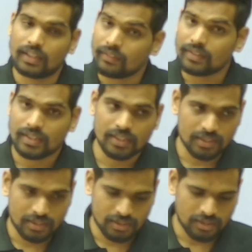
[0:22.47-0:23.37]
Now this
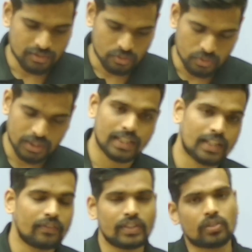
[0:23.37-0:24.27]
is
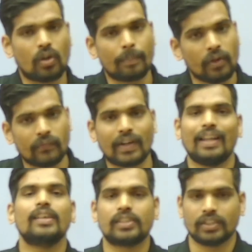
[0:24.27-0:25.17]
associated with the topic of
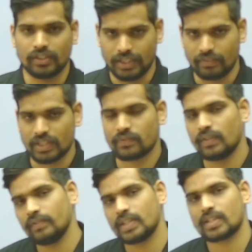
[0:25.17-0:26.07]
color theory, which
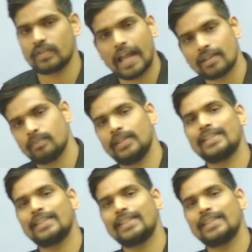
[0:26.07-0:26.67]
has been